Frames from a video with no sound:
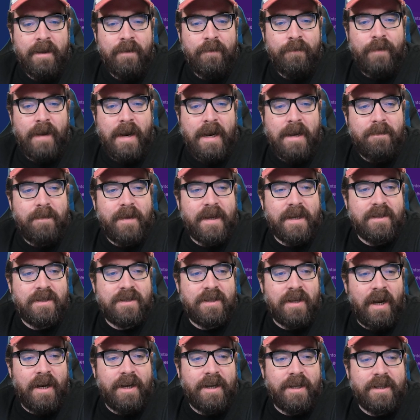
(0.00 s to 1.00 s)
Philippe gets
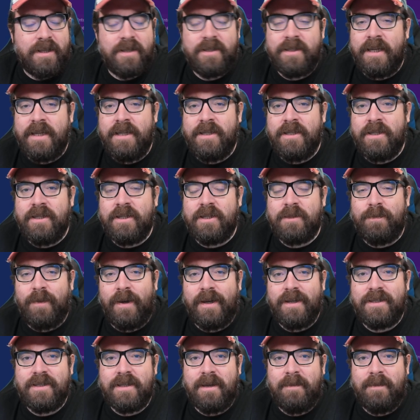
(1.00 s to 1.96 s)
signing of the season, despite